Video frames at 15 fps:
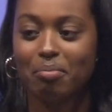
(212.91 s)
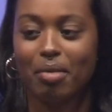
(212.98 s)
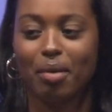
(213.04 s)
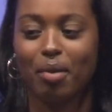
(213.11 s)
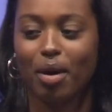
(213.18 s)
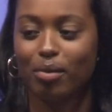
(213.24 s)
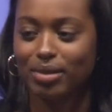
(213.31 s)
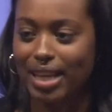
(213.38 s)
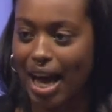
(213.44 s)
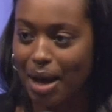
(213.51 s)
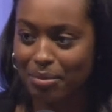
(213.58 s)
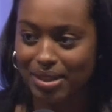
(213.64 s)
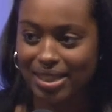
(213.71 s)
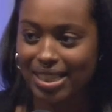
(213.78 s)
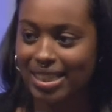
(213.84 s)
My mom's
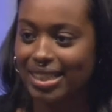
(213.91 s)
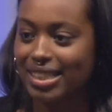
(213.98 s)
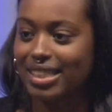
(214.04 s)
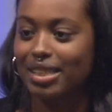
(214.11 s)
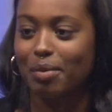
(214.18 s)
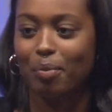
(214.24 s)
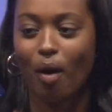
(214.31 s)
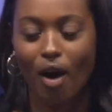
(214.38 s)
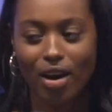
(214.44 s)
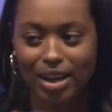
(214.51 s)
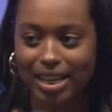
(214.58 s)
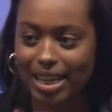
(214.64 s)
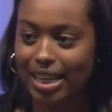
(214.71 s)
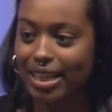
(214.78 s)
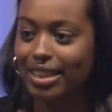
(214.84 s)
absence, the
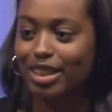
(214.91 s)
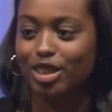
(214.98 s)
partying,